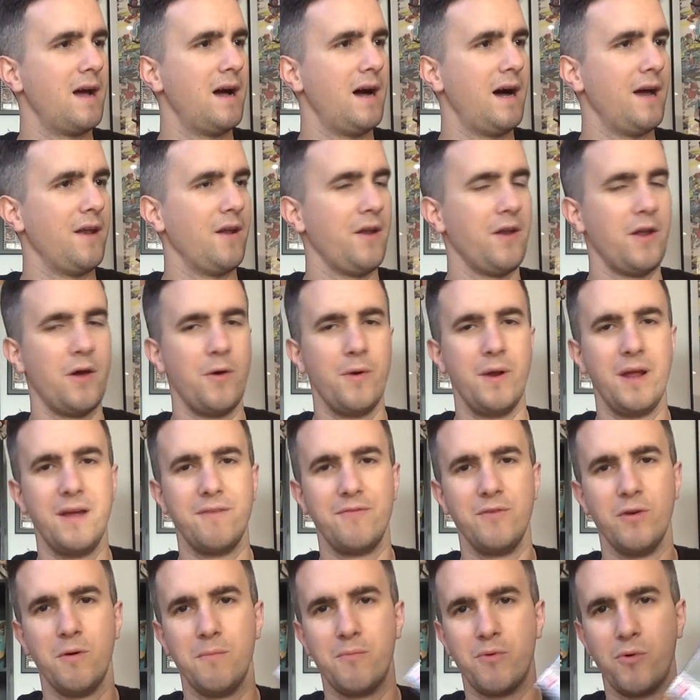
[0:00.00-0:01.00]
And I know they've
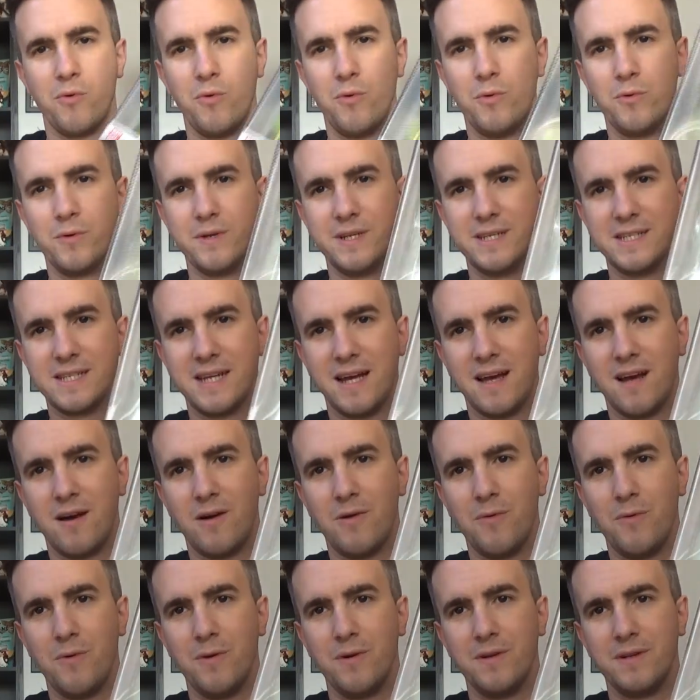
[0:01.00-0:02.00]
not brought all these
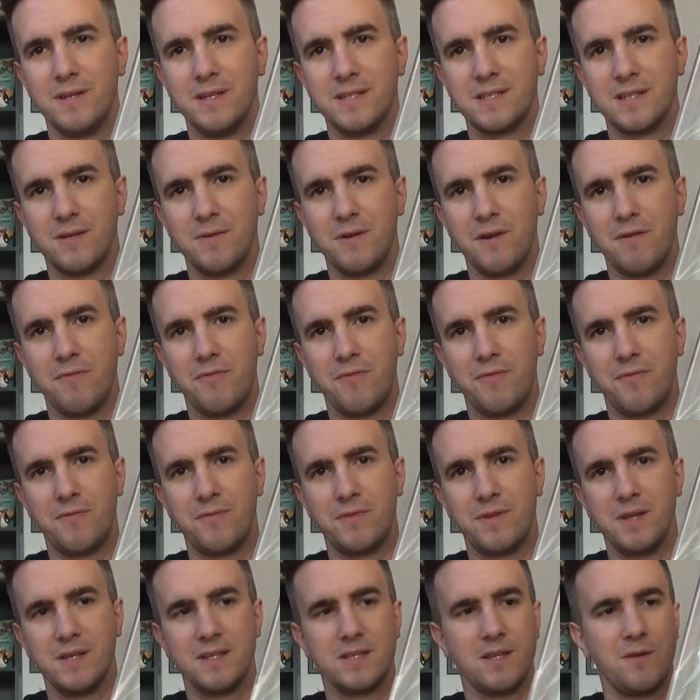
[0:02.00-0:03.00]
out. There's only
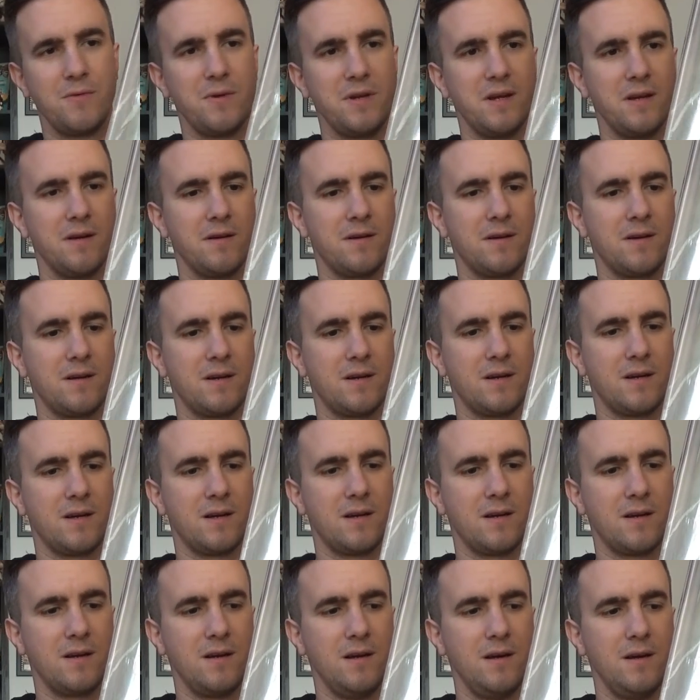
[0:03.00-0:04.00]
the
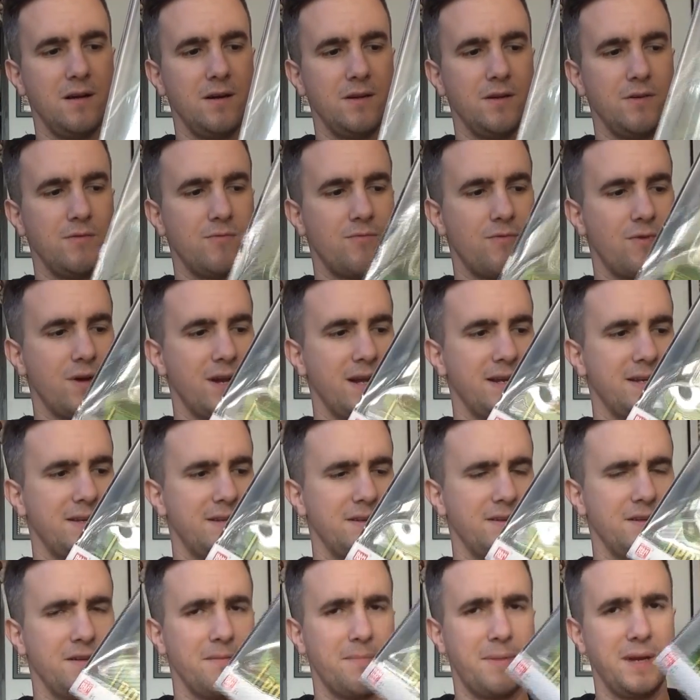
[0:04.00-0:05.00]
red
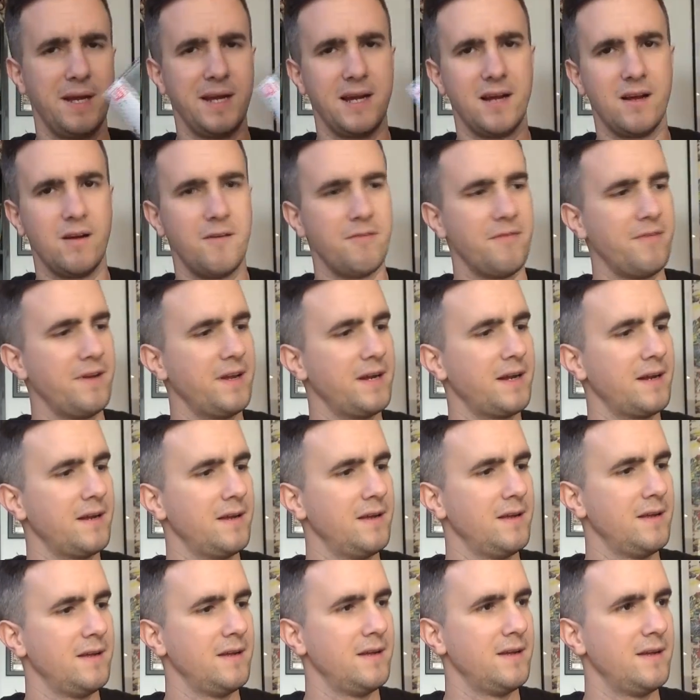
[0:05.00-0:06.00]
and the pink, I think,
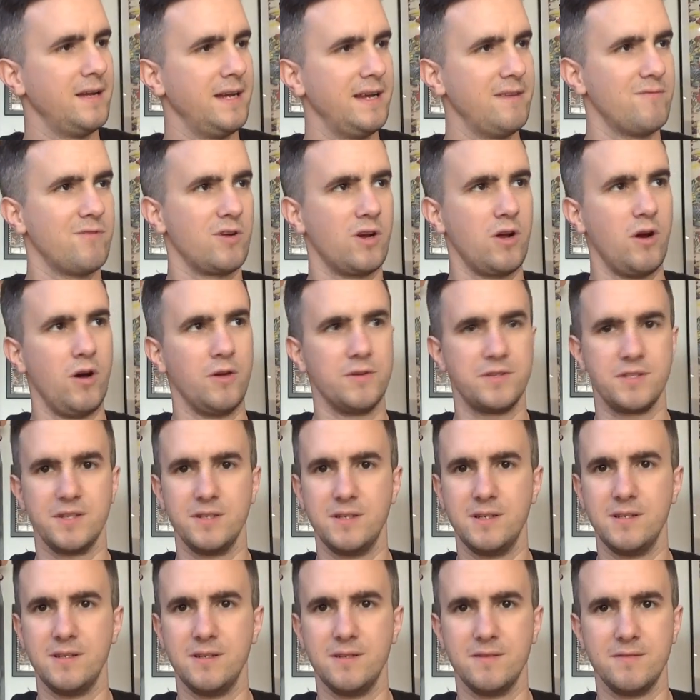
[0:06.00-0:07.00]
in regards to
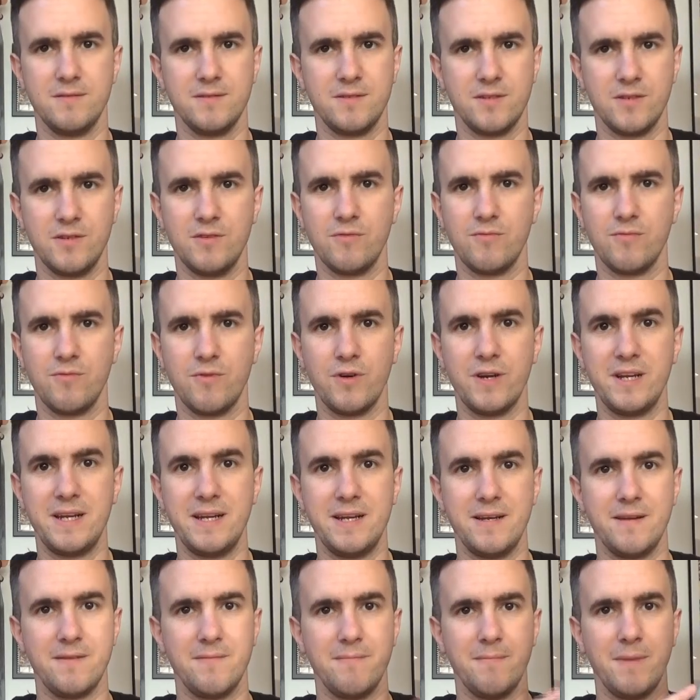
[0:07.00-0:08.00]
the
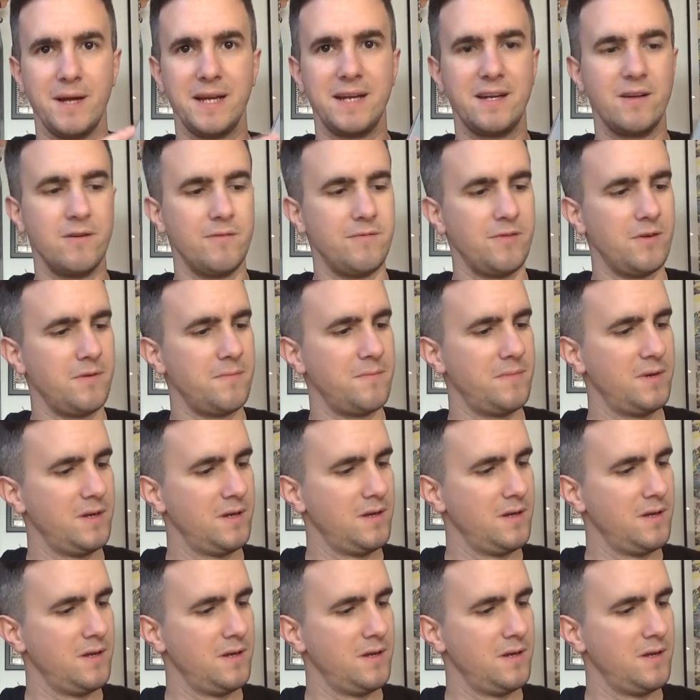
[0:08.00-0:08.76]
remake of them.